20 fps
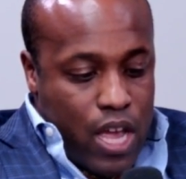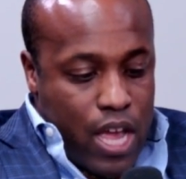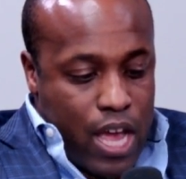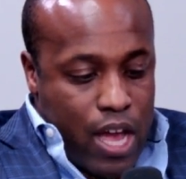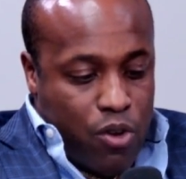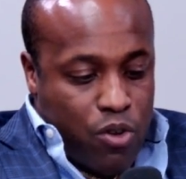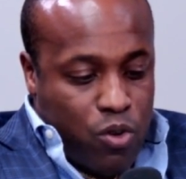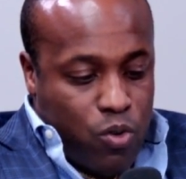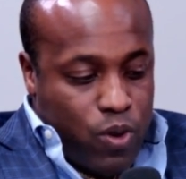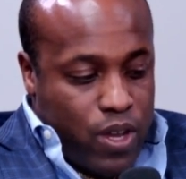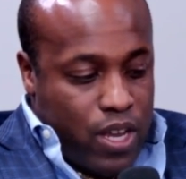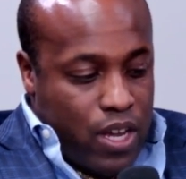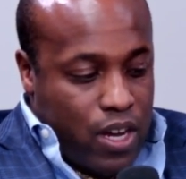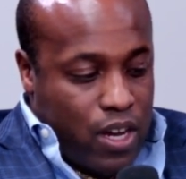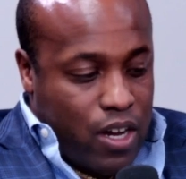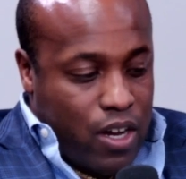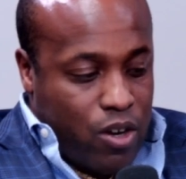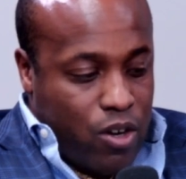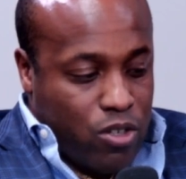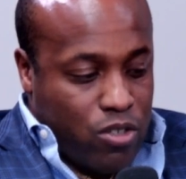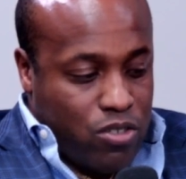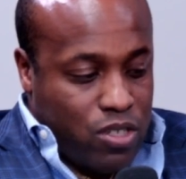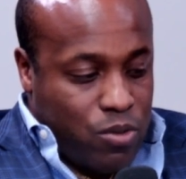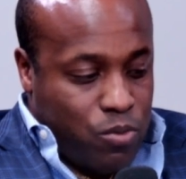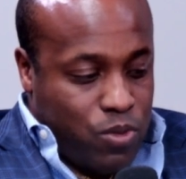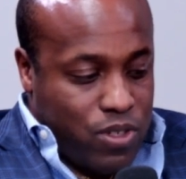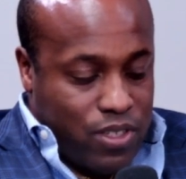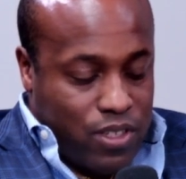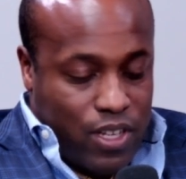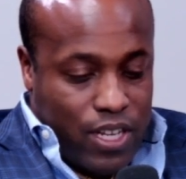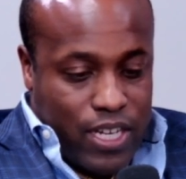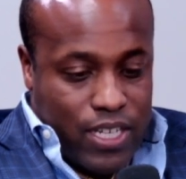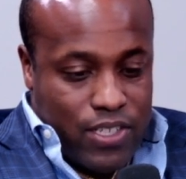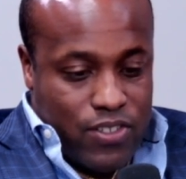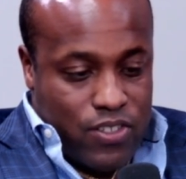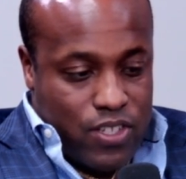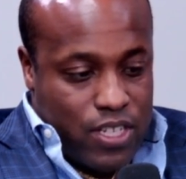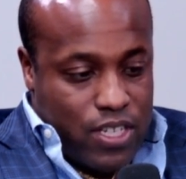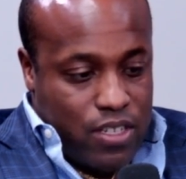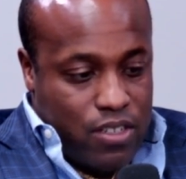how do we honor someone's
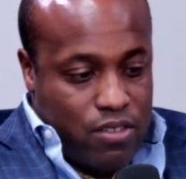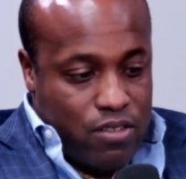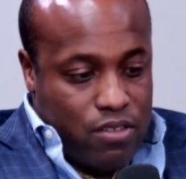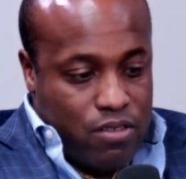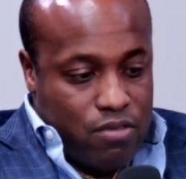legacy,